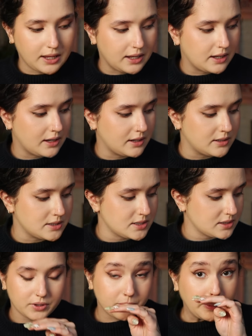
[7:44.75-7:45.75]
and
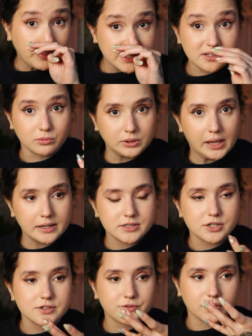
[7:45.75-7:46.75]
with my muscle
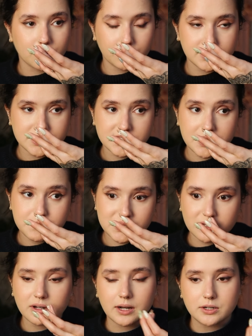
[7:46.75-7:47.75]
relaxers for going to sleep so
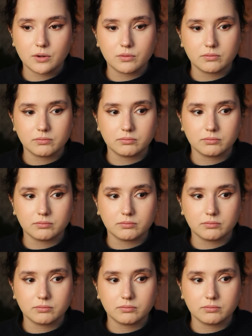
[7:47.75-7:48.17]
that I don't